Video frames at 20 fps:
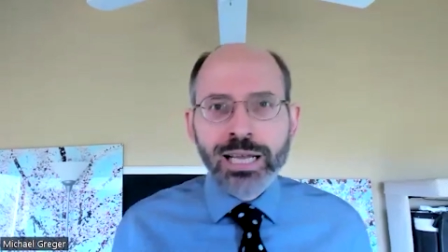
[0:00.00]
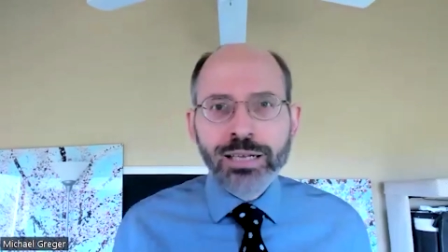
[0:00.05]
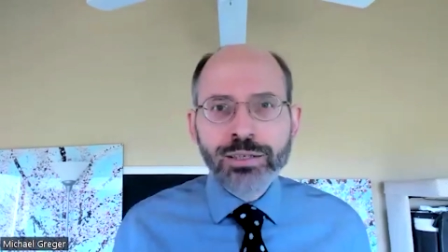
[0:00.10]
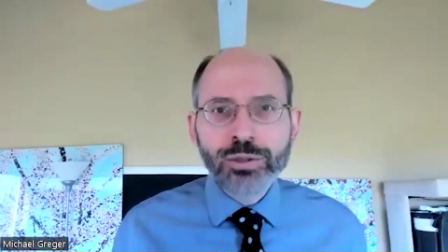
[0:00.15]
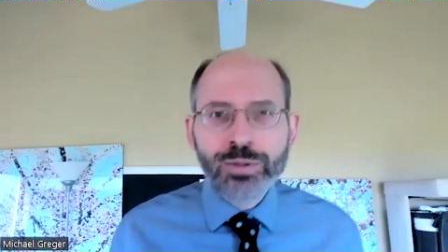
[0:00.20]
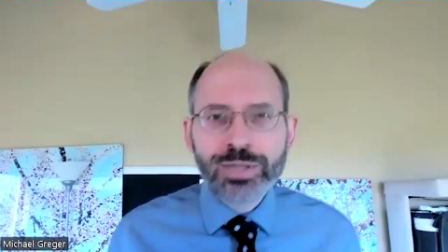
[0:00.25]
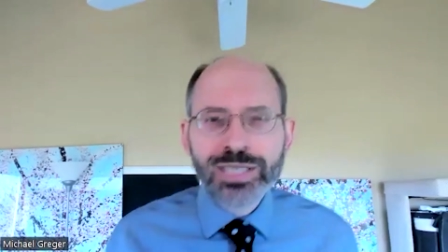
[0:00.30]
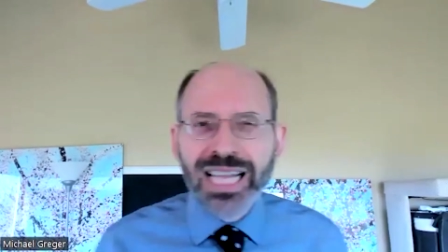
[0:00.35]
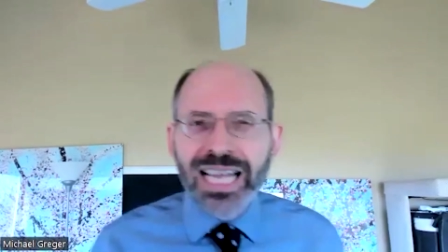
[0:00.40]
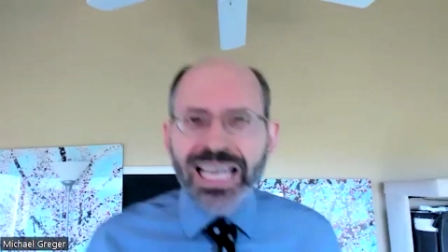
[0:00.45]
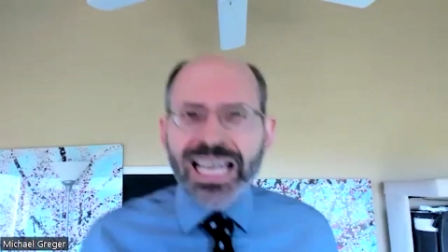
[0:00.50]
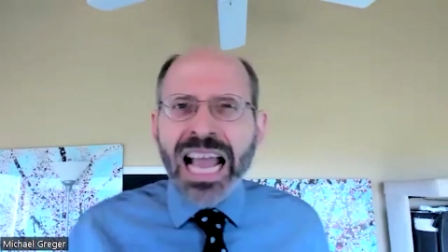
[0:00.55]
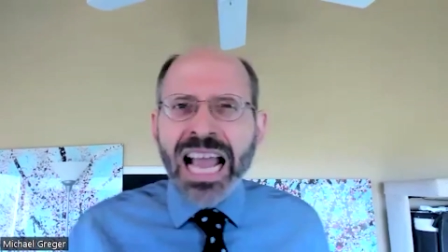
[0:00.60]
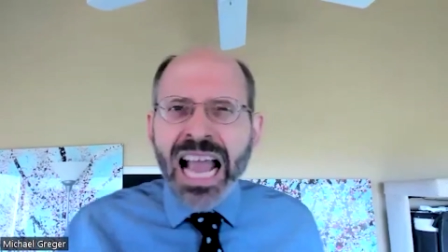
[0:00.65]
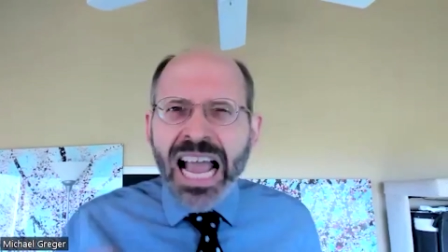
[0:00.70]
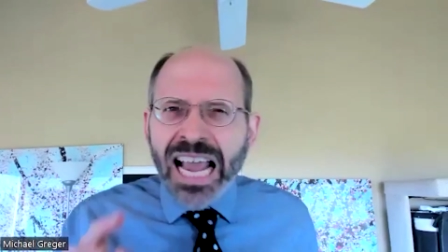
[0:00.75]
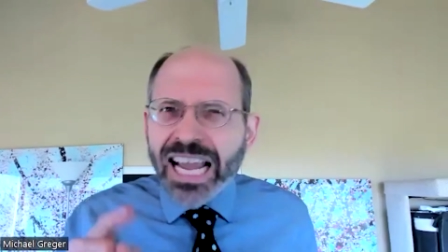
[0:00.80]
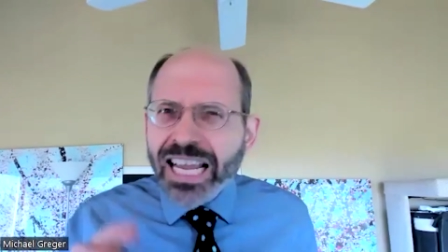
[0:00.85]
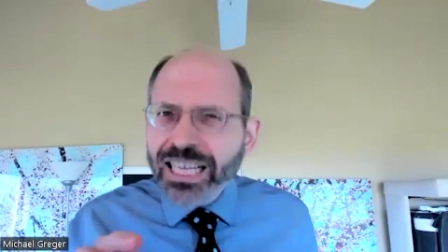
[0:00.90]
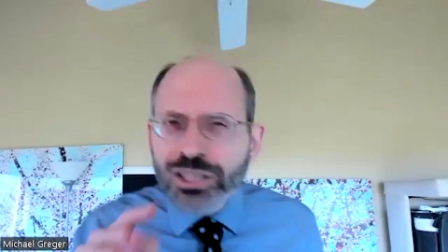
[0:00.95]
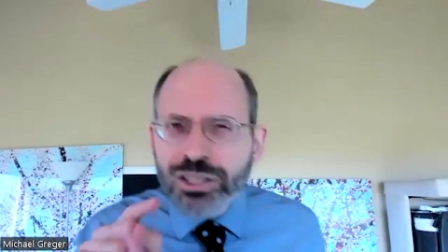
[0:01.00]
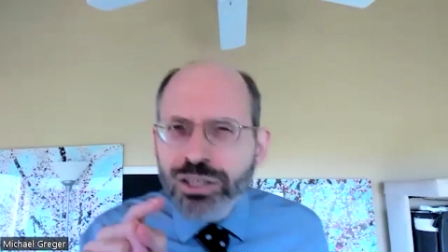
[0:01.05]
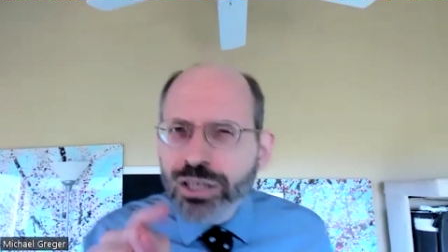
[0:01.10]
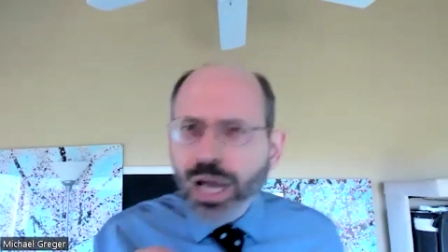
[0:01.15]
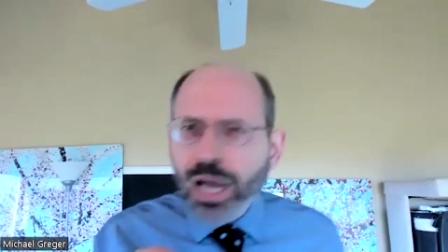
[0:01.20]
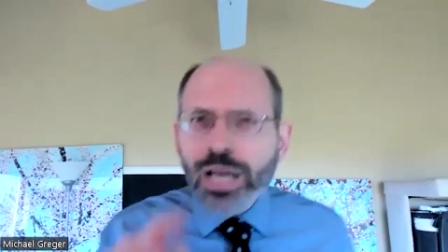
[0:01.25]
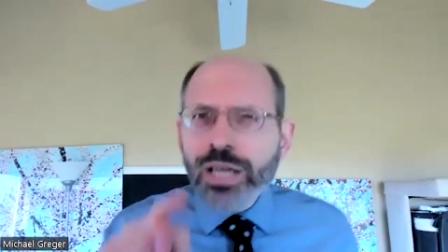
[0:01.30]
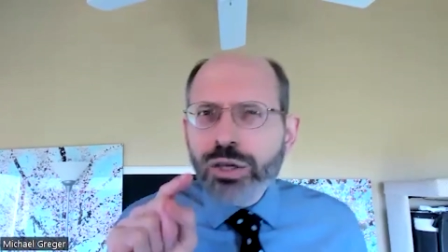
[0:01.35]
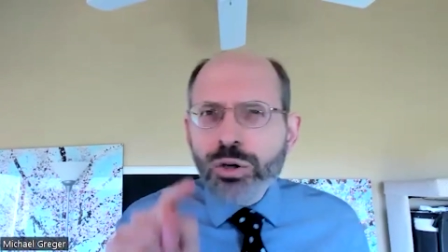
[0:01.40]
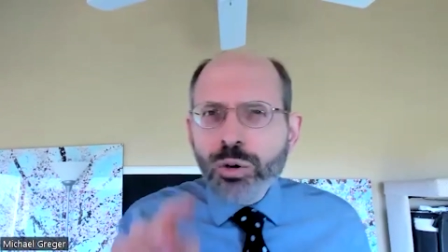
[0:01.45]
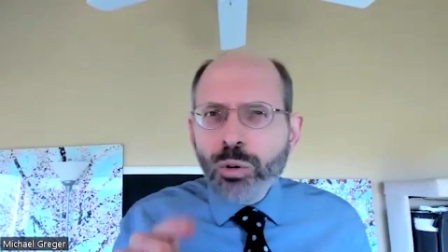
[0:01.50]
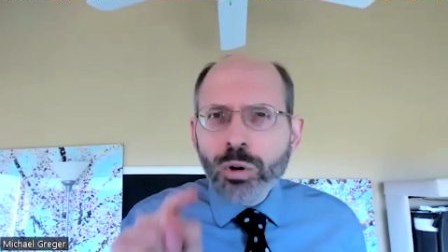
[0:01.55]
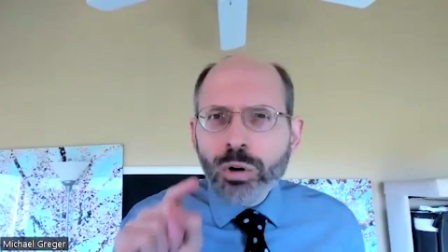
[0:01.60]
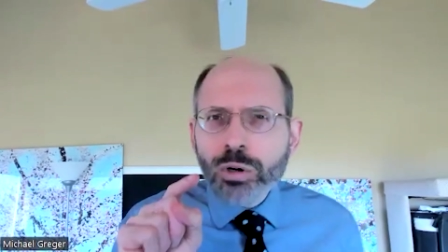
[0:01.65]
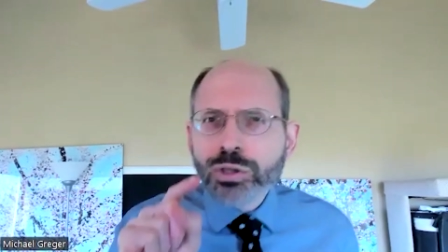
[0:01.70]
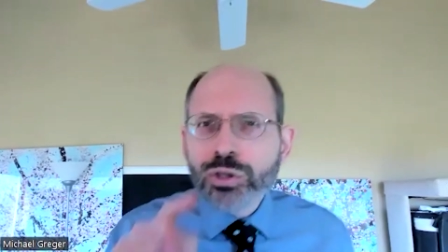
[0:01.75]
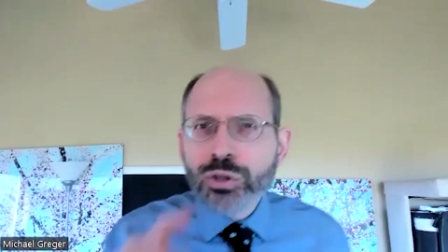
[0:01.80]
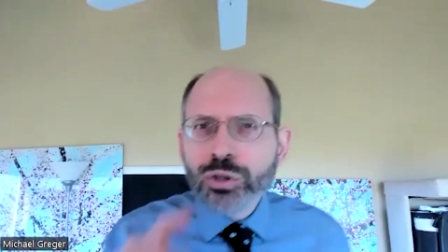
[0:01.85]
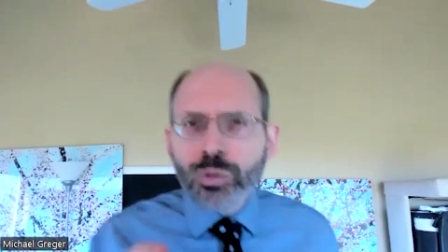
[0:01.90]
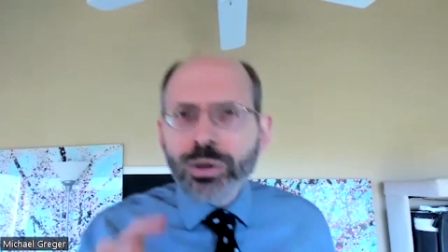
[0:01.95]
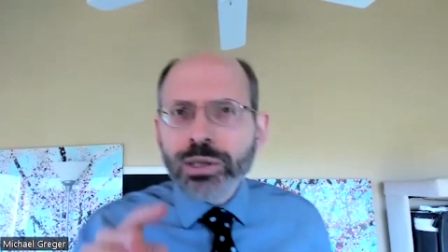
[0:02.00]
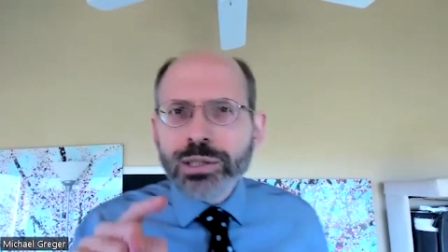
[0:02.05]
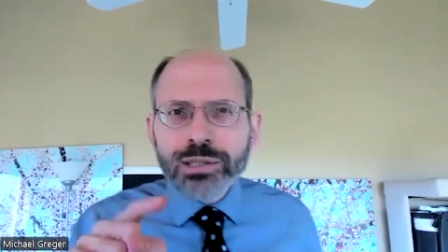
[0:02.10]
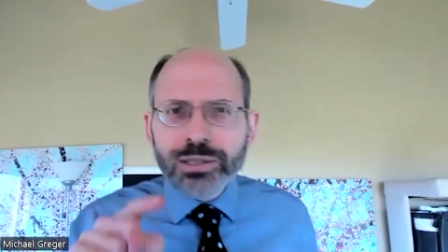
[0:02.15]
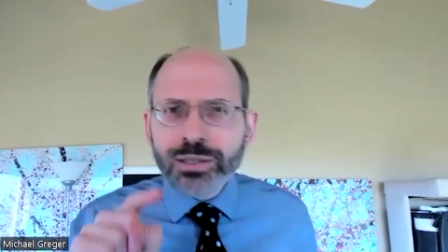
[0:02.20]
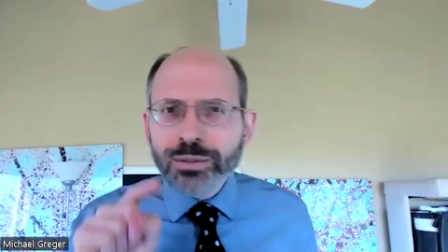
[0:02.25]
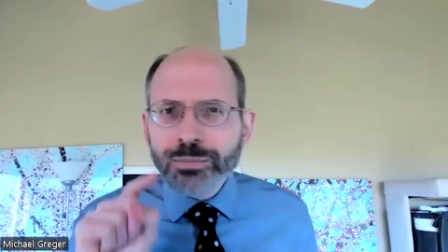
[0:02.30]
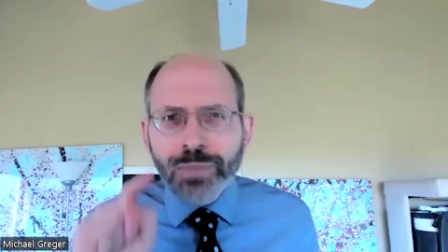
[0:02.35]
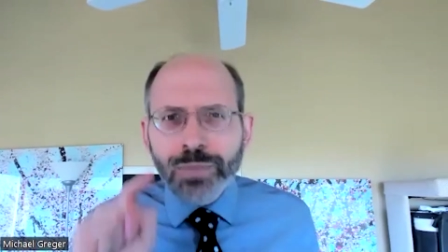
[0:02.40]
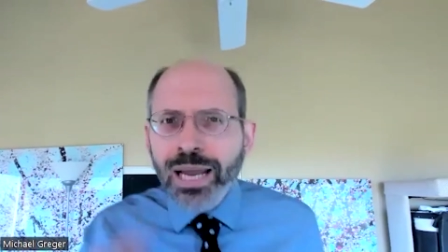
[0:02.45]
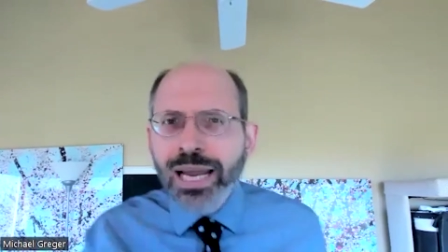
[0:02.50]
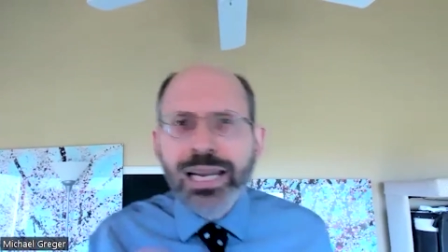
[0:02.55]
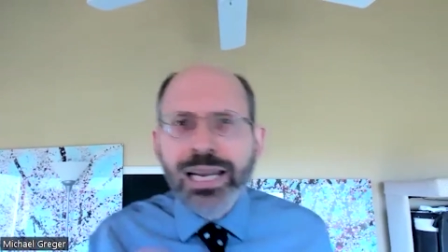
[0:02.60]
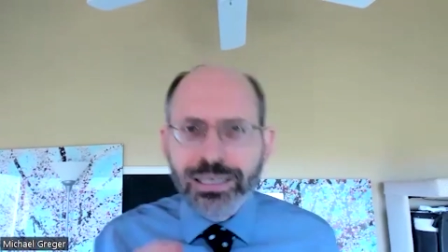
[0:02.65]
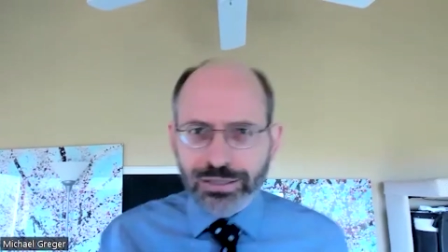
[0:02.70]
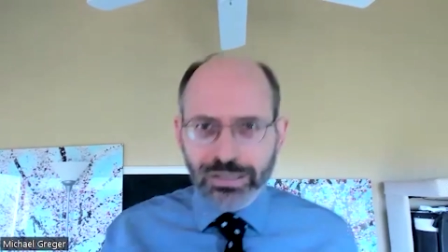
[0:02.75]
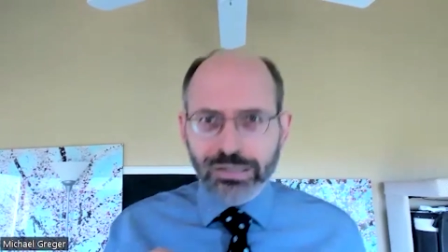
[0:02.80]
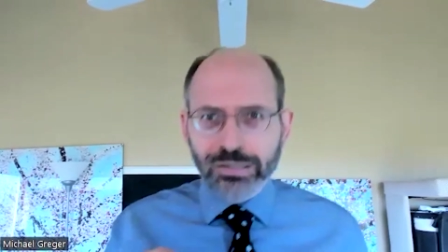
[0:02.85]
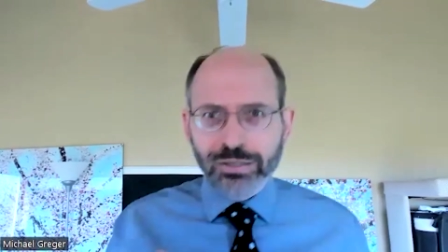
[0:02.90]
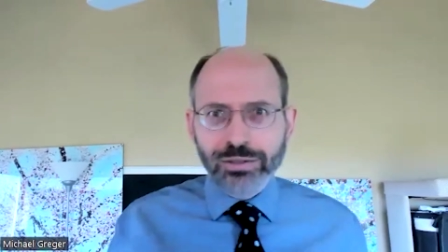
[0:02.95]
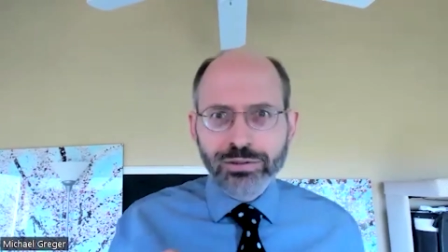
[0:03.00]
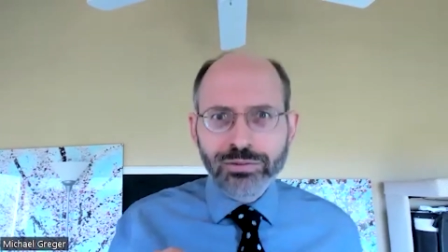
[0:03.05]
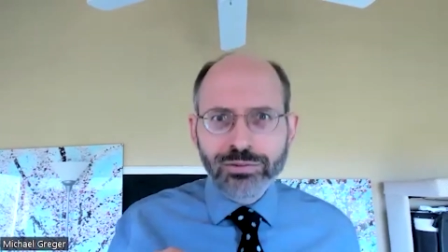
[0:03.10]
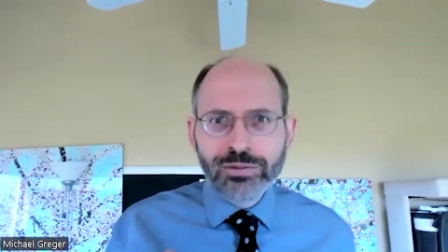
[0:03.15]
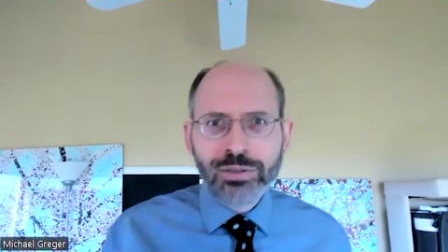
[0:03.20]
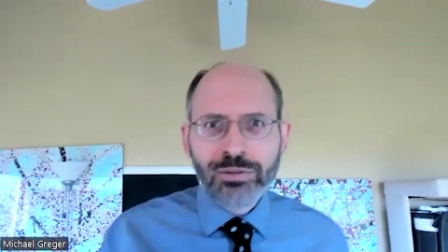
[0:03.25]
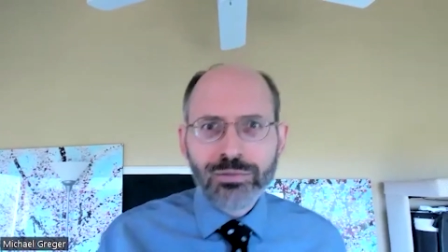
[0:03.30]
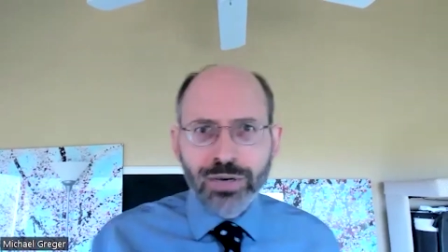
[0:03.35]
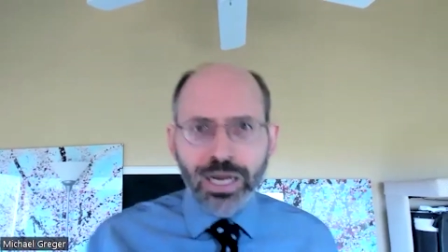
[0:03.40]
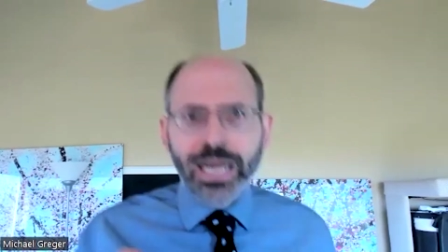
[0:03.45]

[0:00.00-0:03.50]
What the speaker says: It's like, it's not your choice to make, dude, right?